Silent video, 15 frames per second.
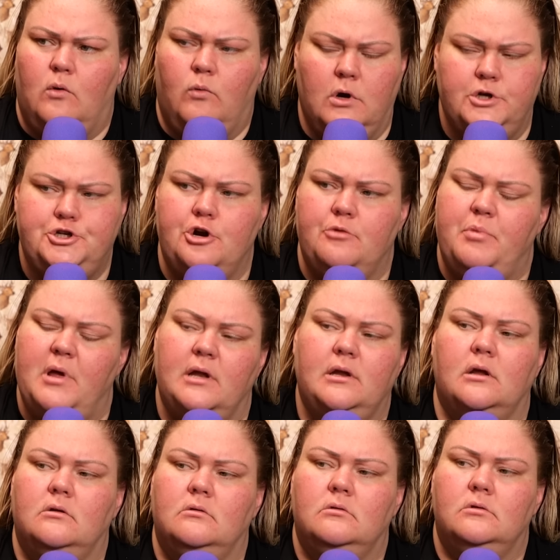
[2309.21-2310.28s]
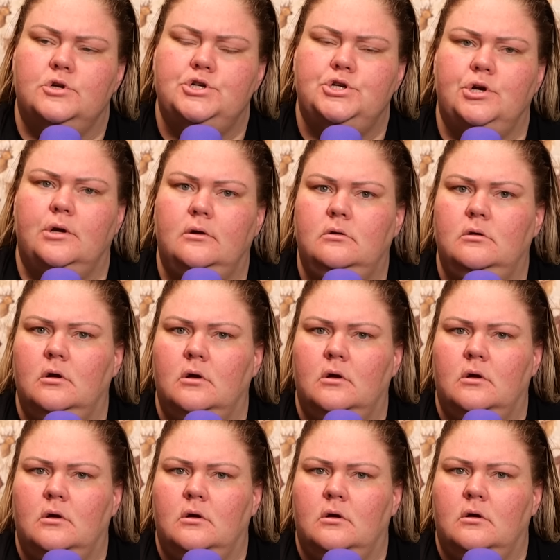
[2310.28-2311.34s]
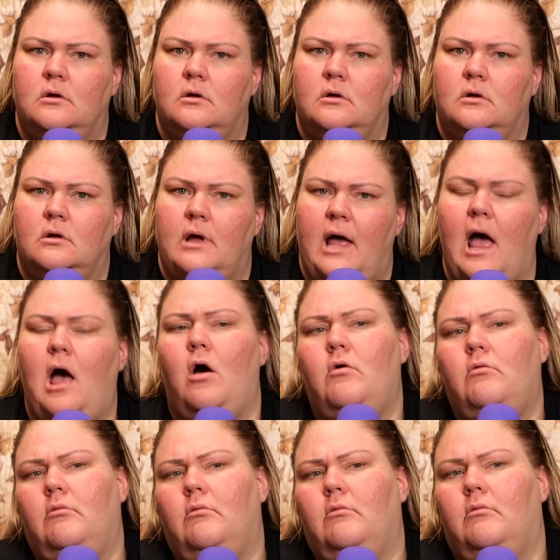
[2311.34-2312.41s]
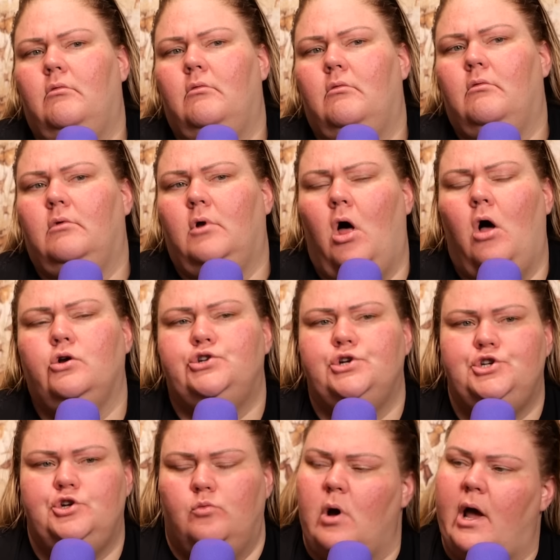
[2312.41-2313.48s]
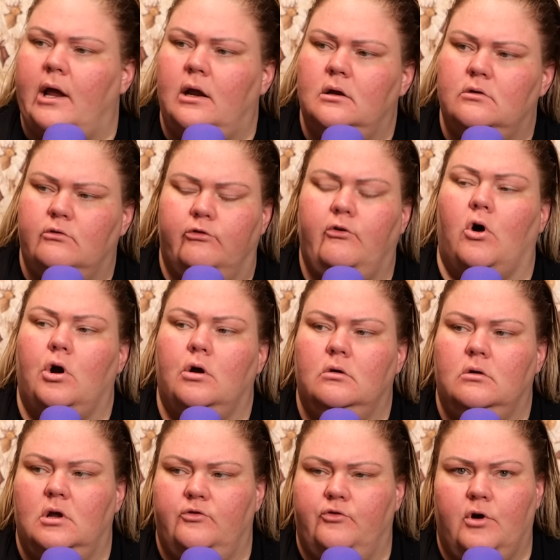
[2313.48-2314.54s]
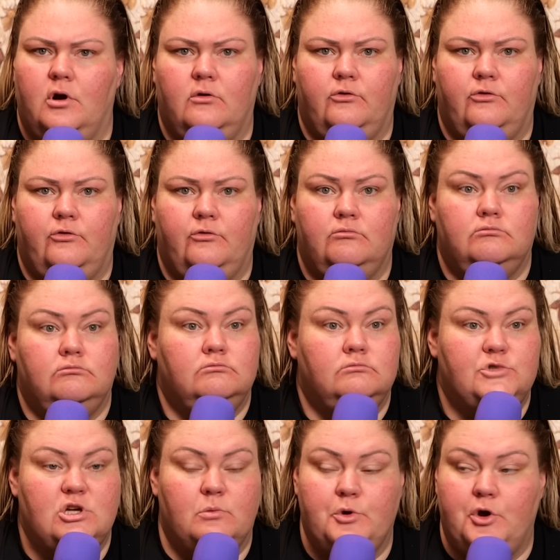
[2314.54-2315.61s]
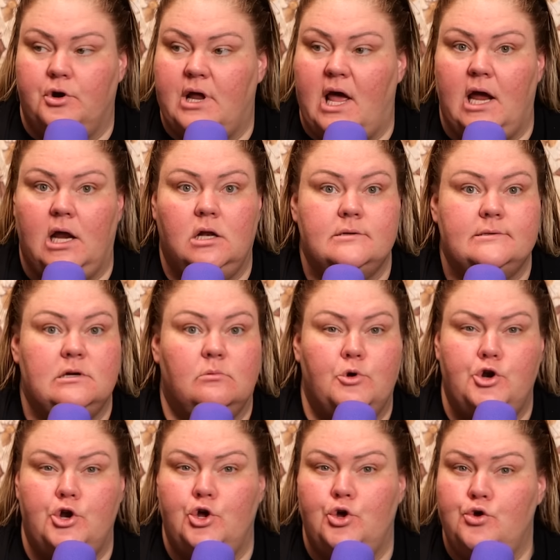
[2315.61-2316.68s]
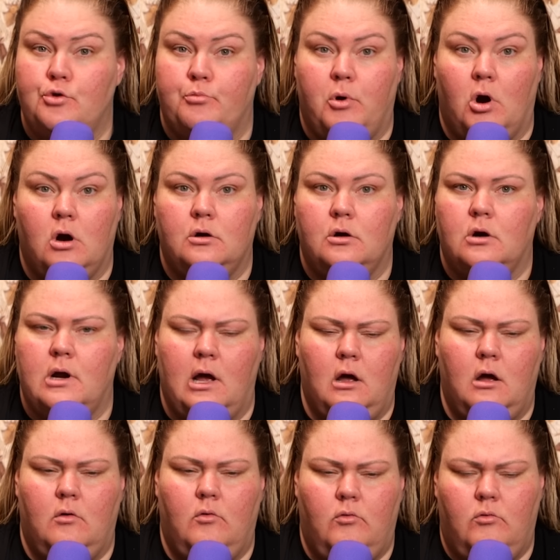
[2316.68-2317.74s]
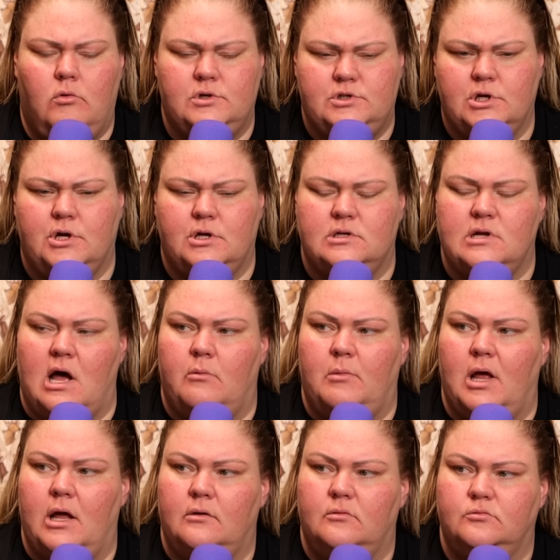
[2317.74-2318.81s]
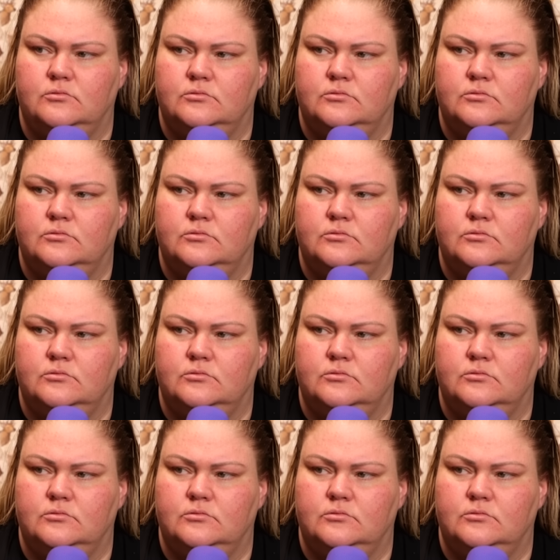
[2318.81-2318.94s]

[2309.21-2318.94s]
What's your opinion? Should how long should you wait to fart in front of someone you're dating, someone new, your partner? How, what's a good timeline?